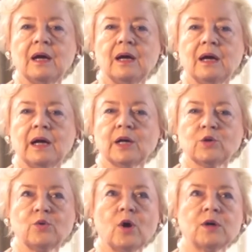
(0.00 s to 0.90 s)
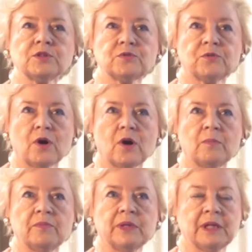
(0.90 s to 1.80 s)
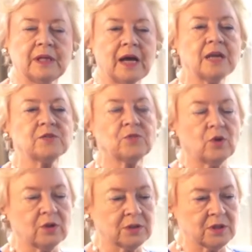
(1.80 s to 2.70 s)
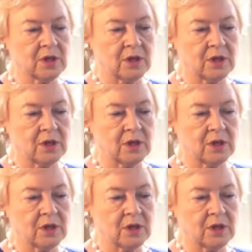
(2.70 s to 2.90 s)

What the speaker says: across from the asphalt